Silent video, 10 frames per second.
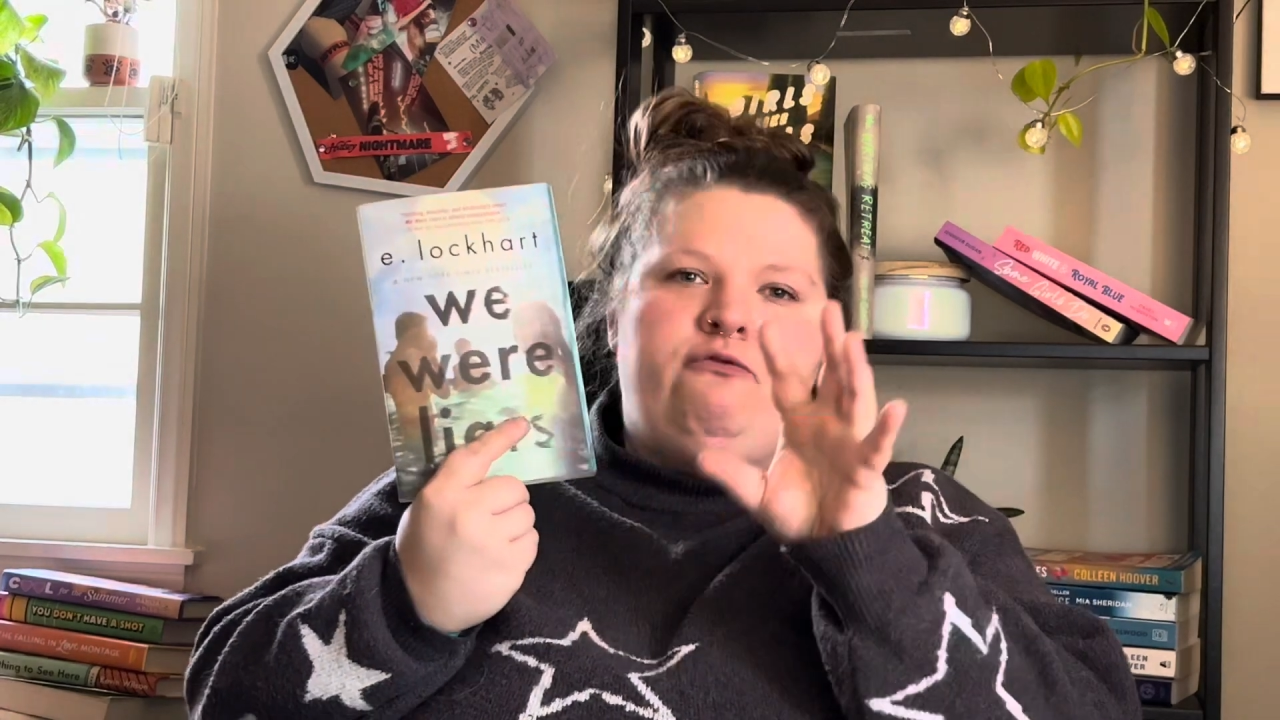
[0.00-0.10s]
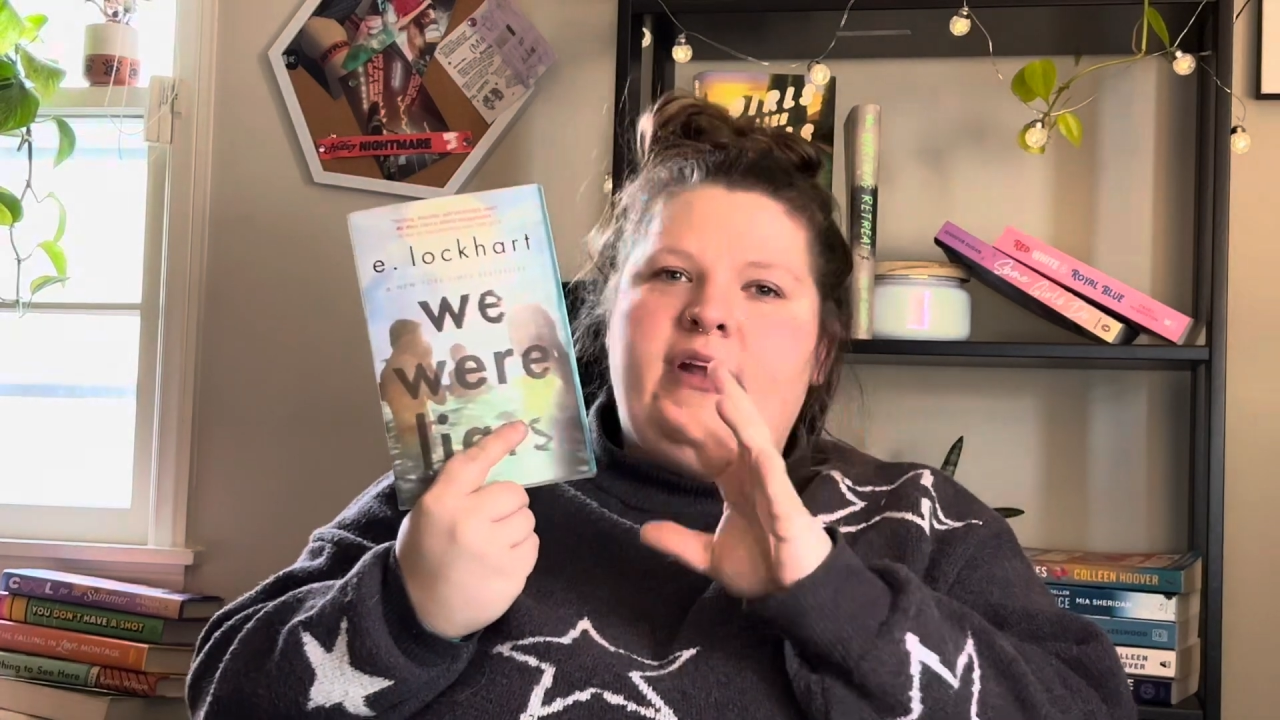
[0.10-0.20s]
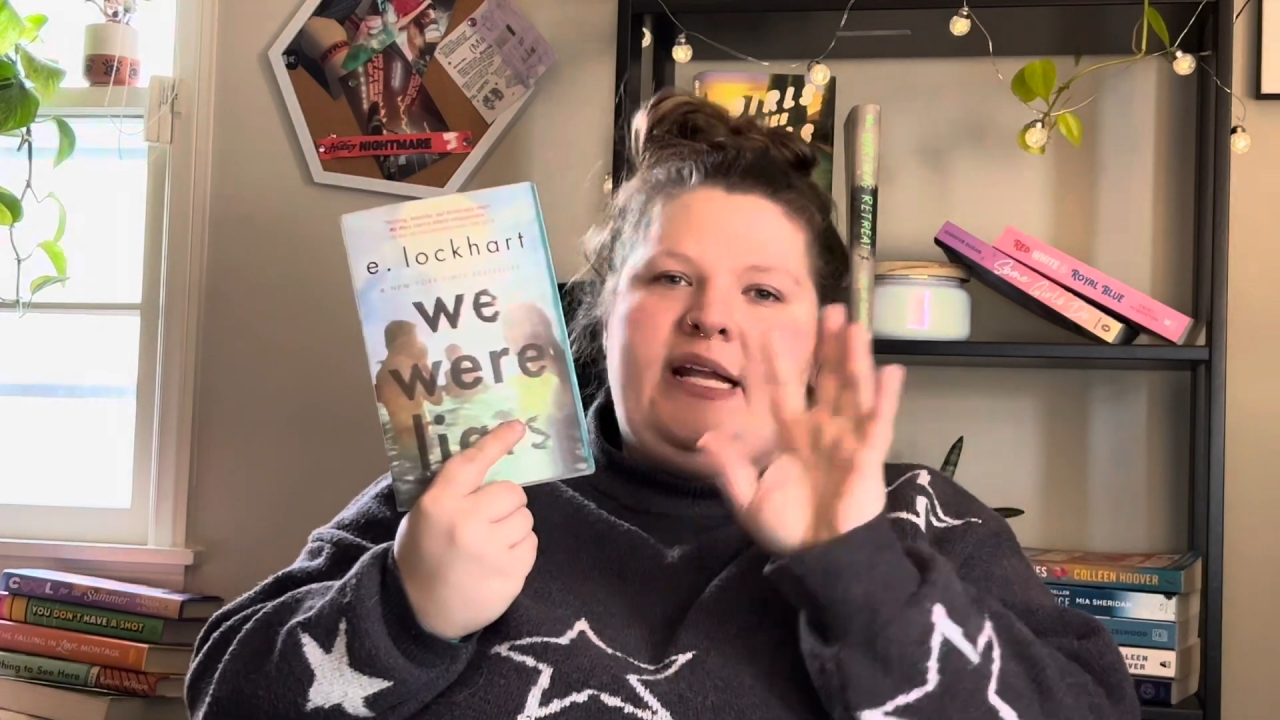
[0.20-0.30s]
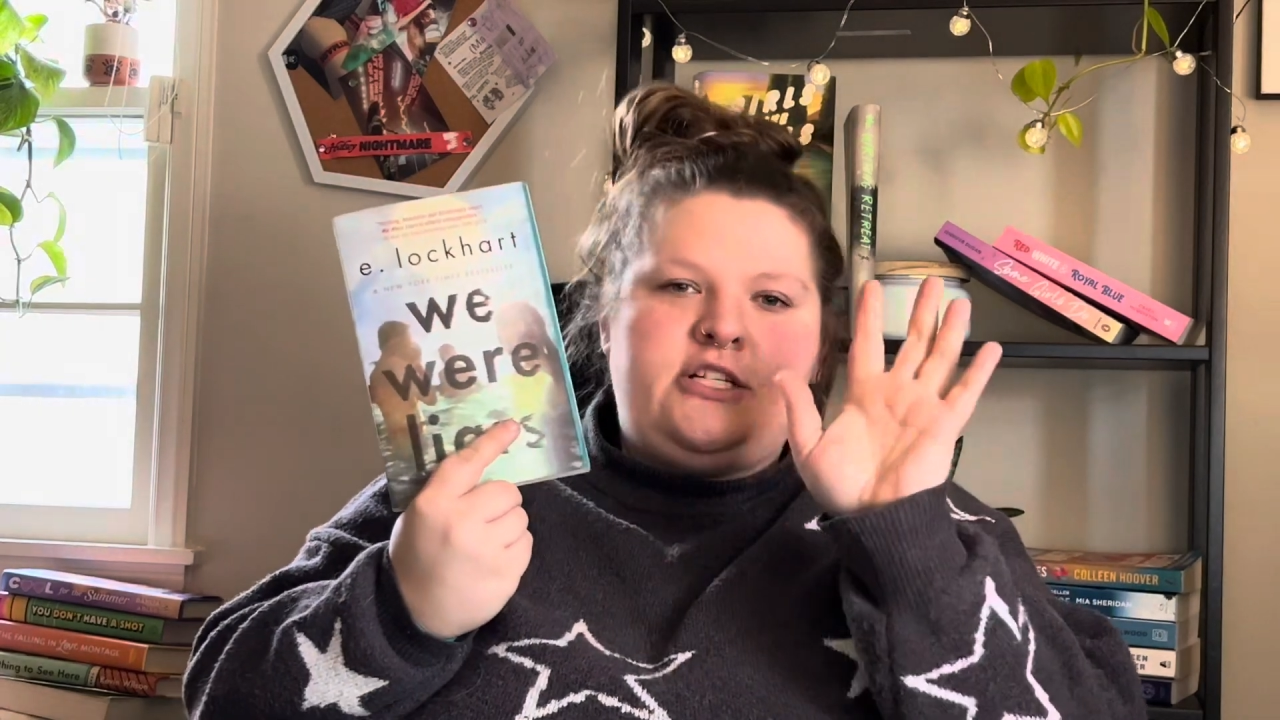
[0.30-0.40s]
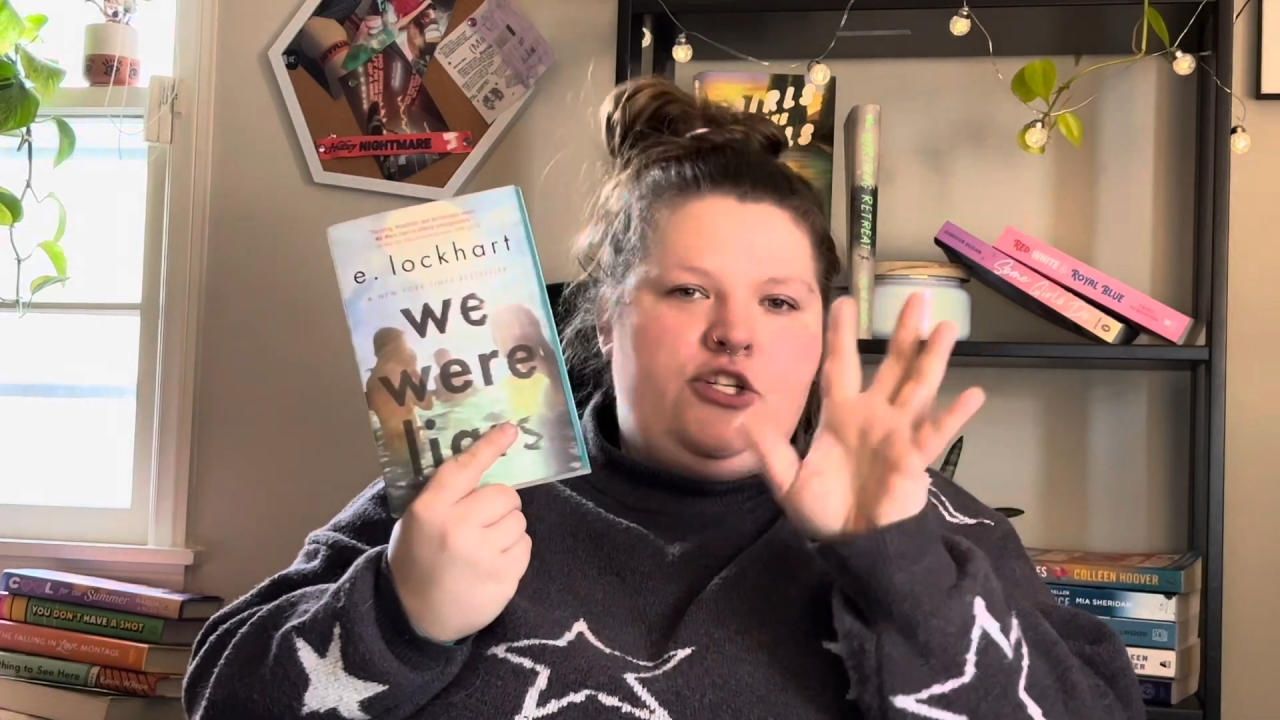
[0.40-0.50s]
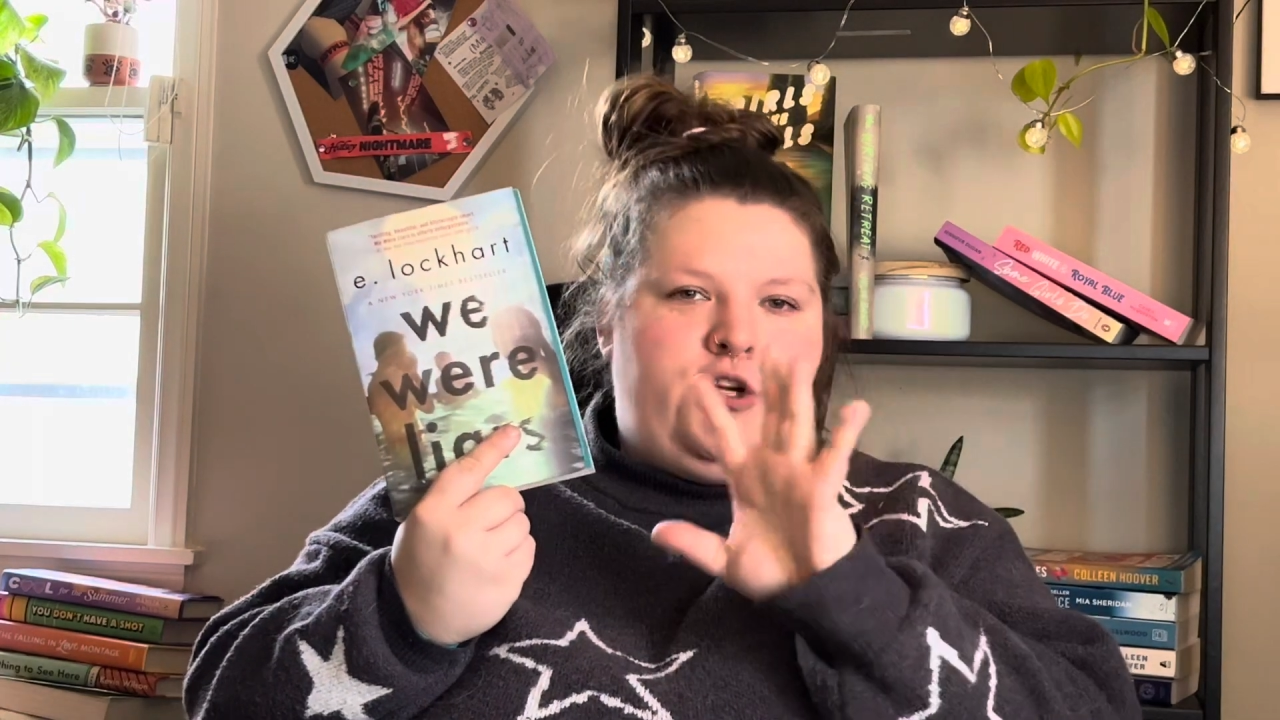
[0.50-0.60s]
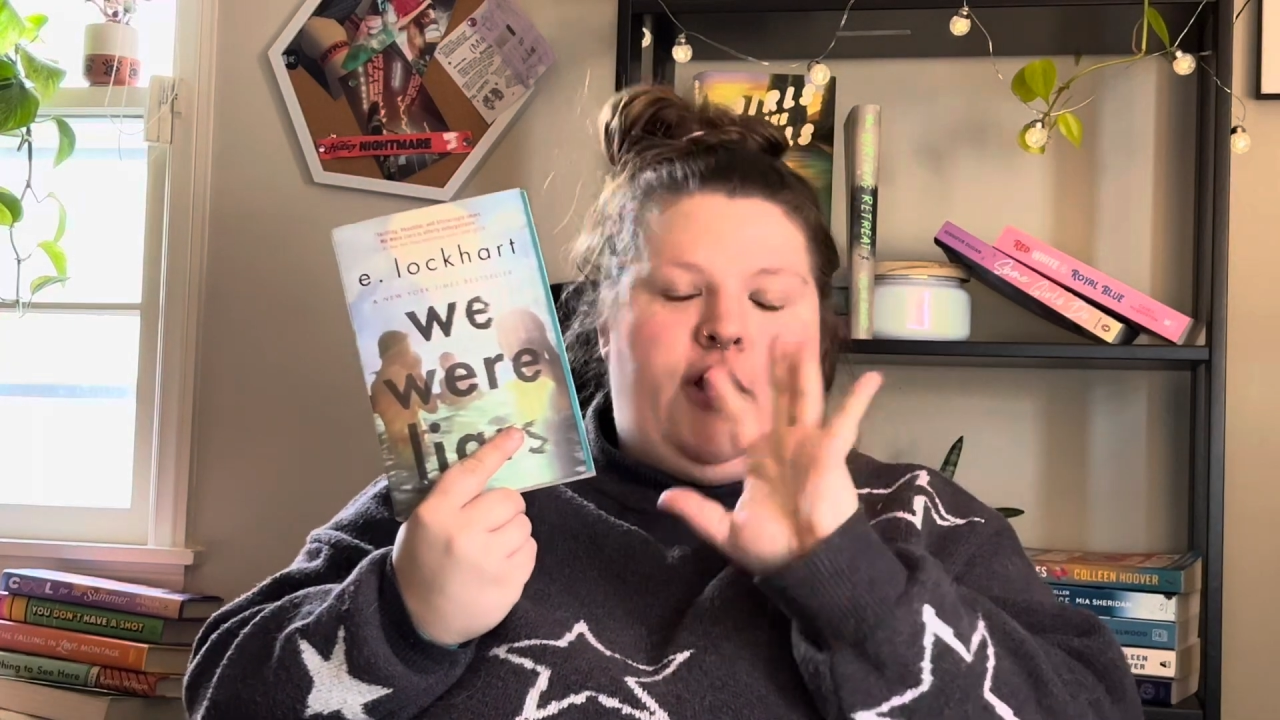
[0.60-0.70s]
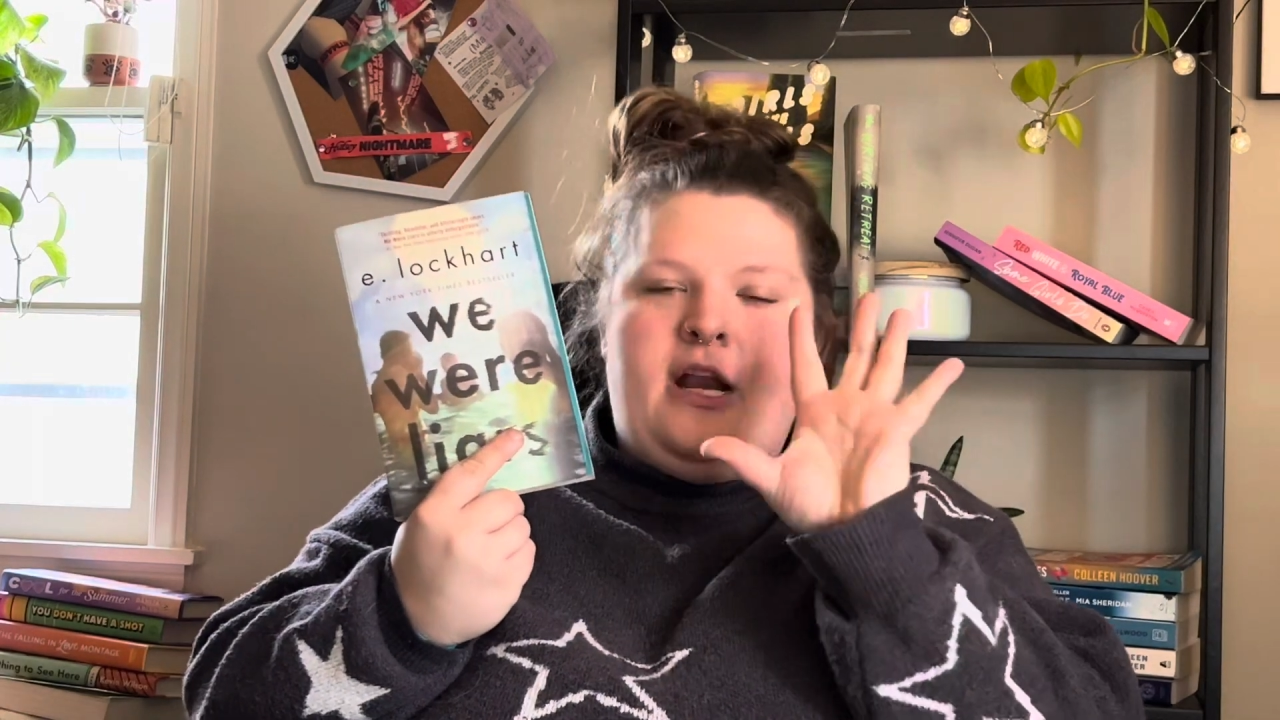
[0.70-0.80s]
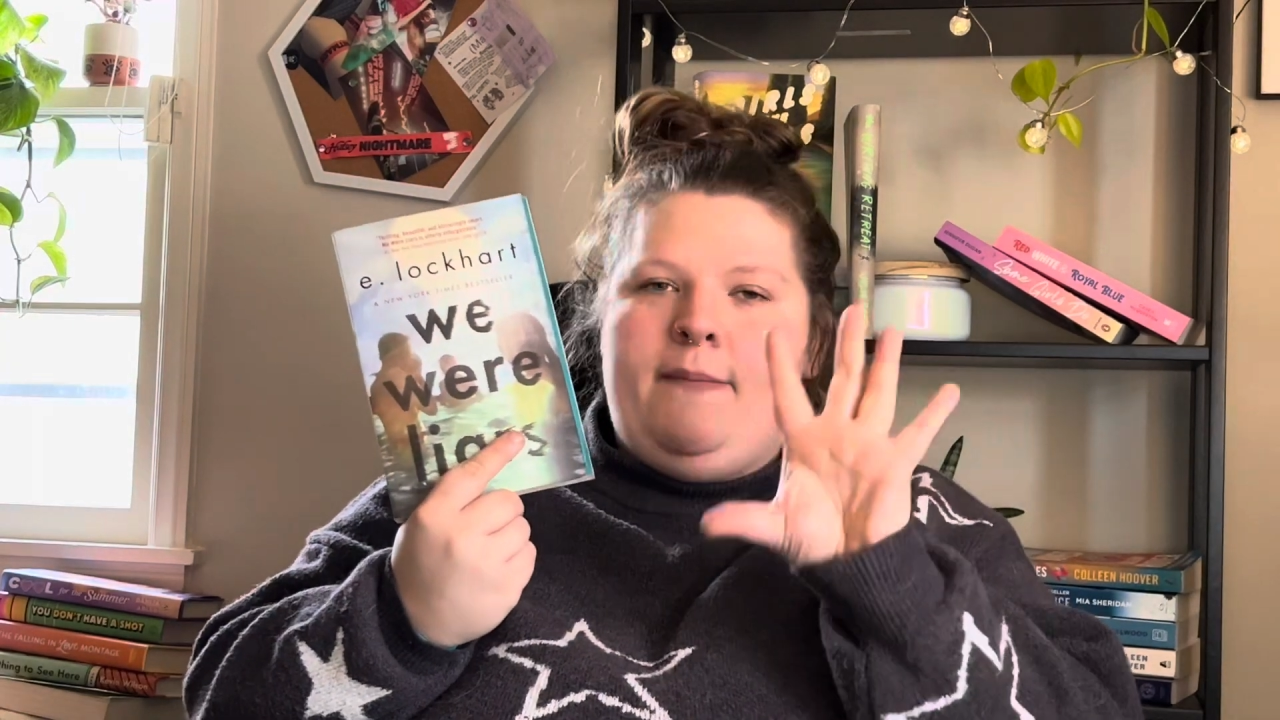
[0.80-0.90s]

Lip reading: reached a certain